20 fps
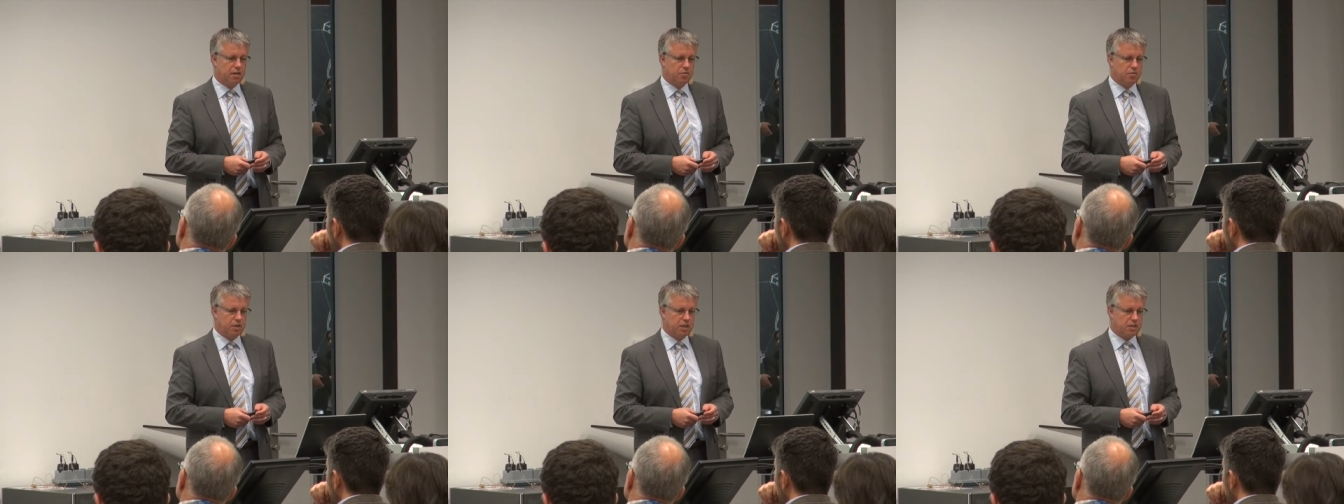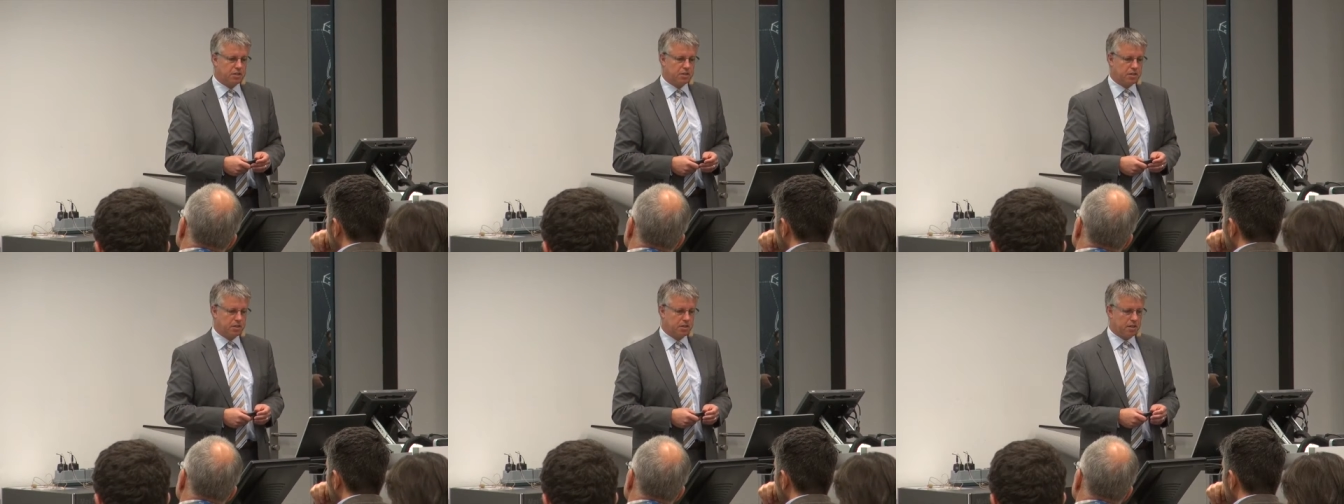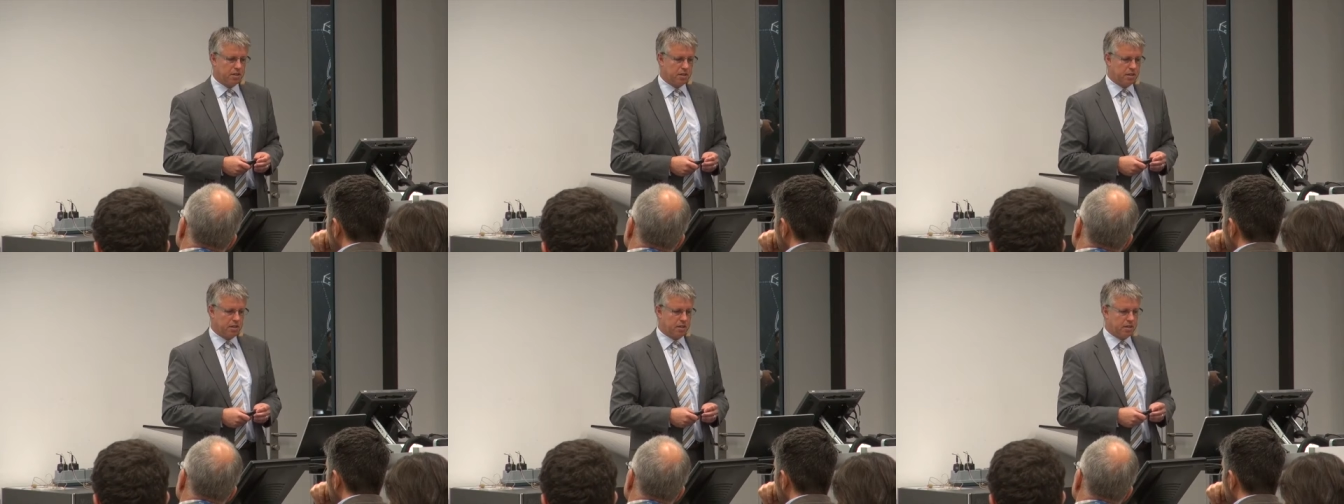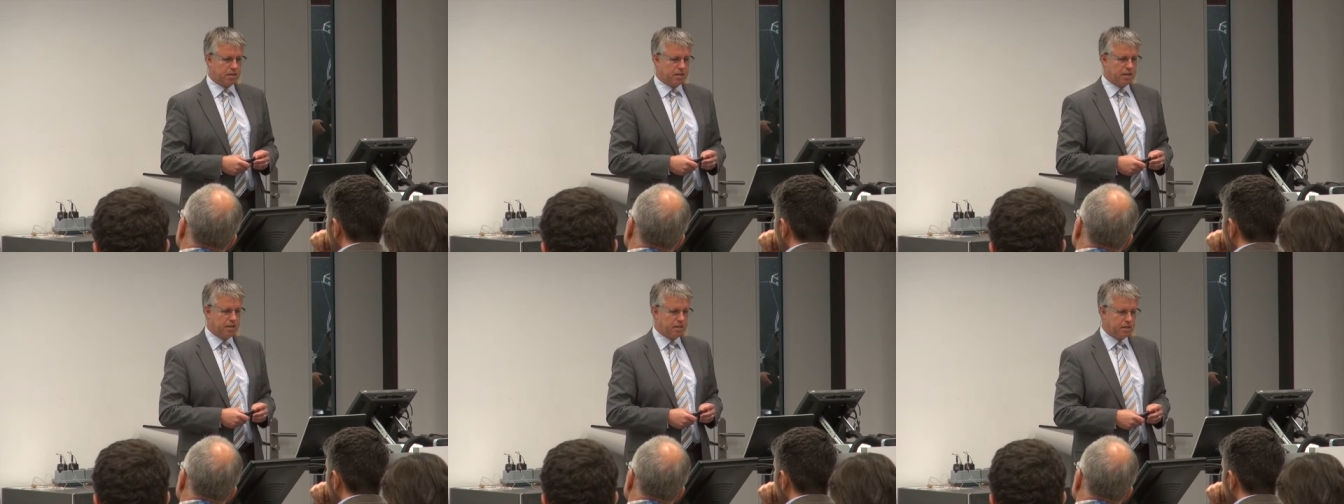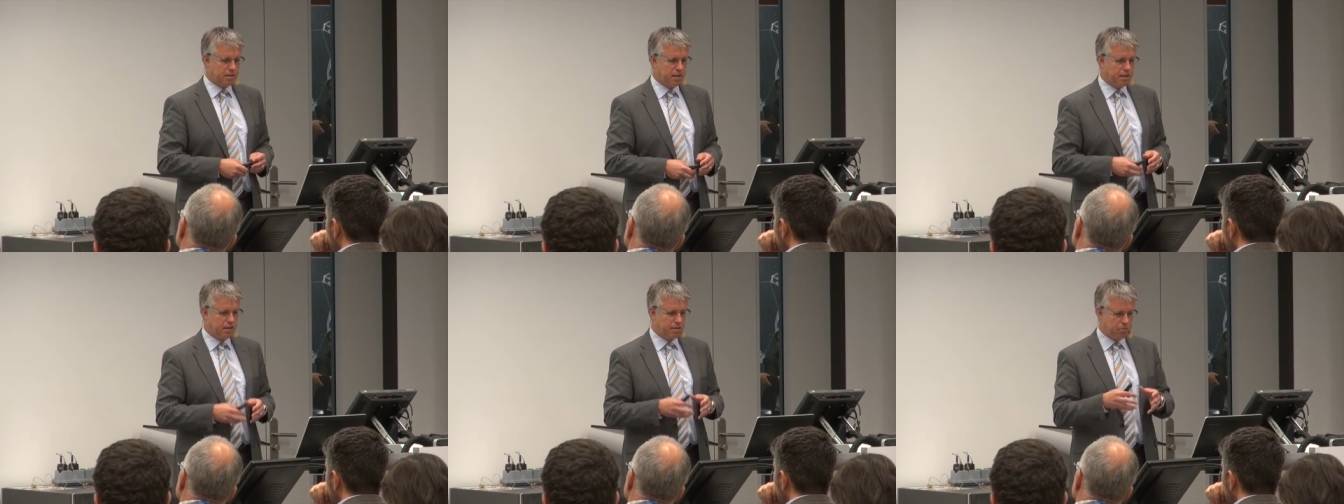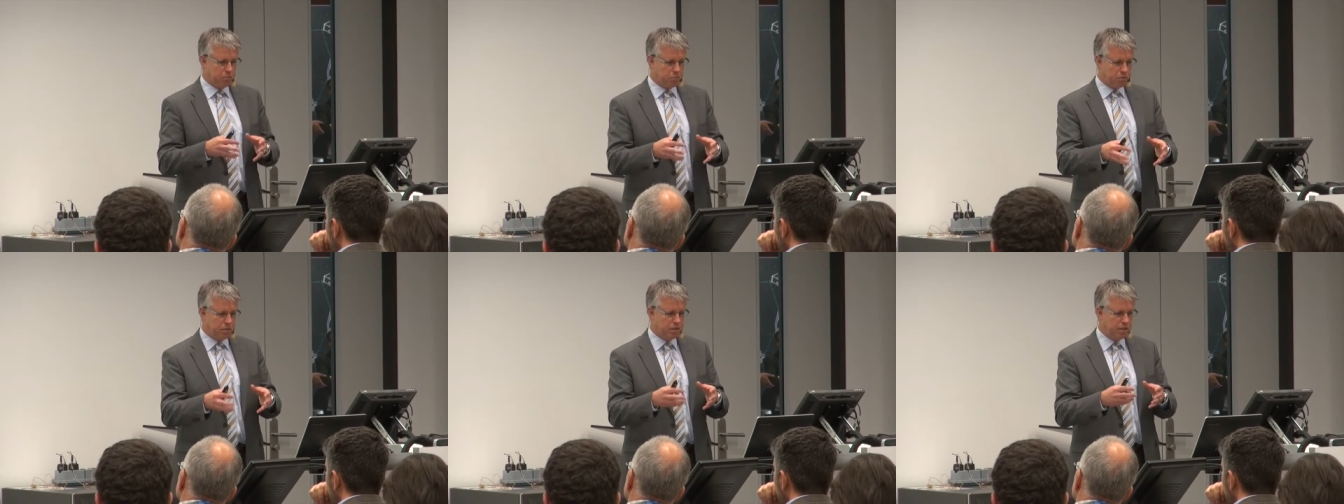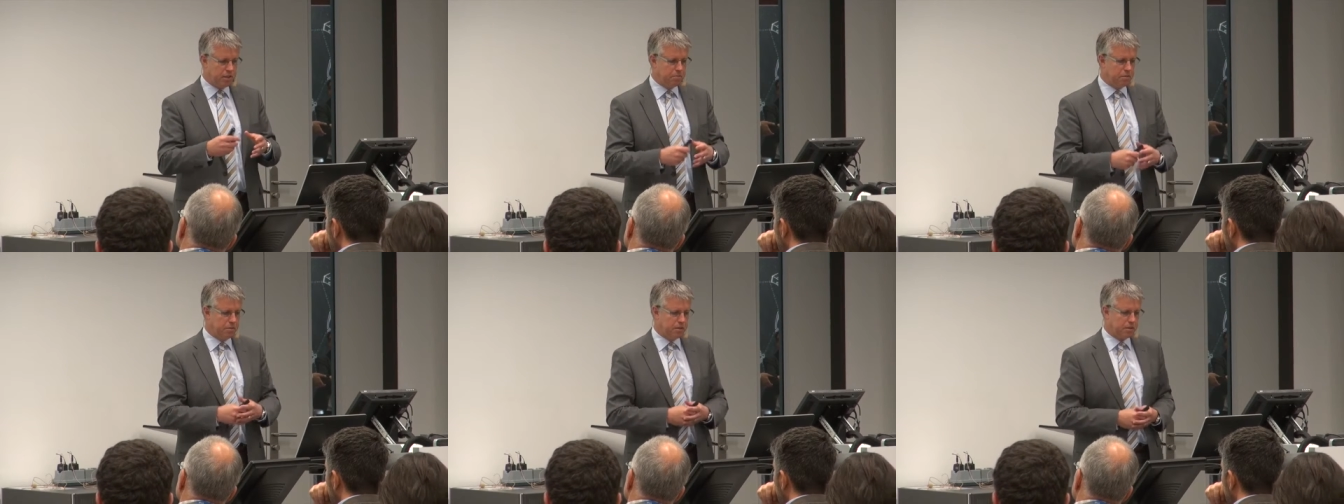which get in
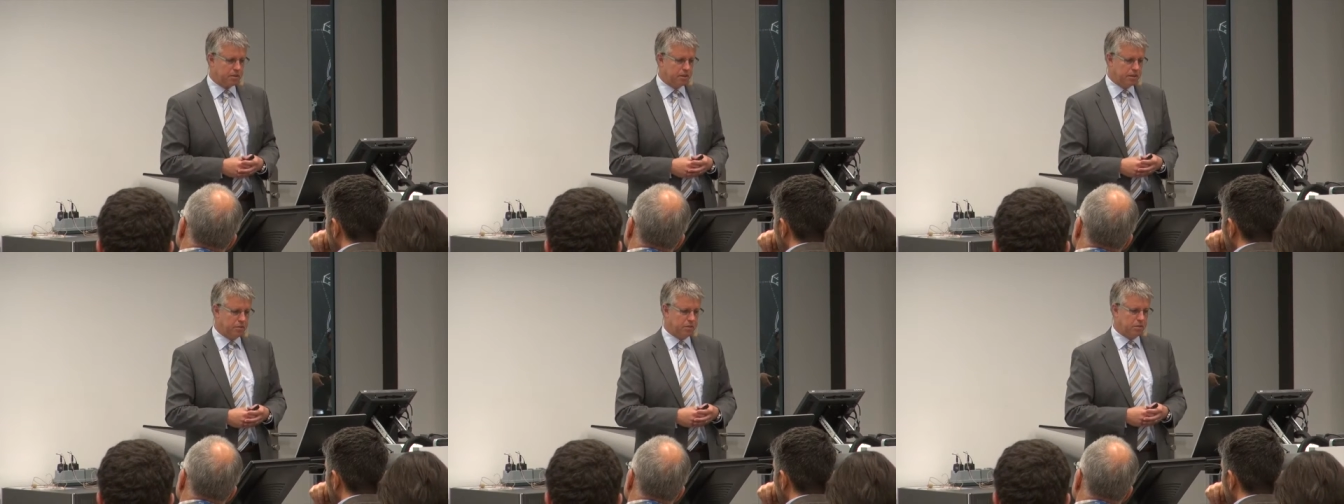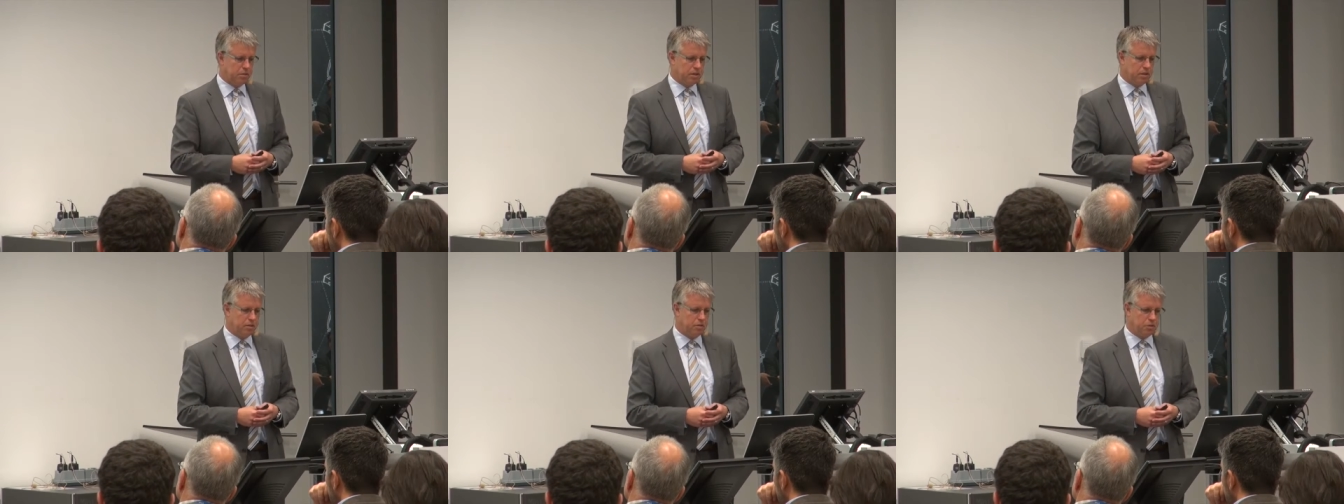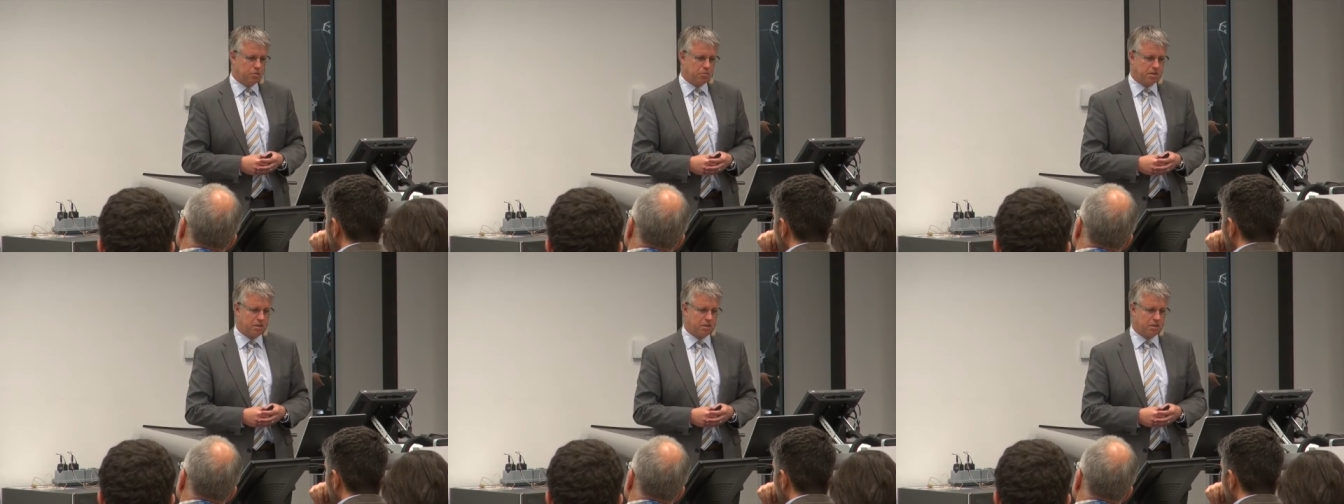deeper into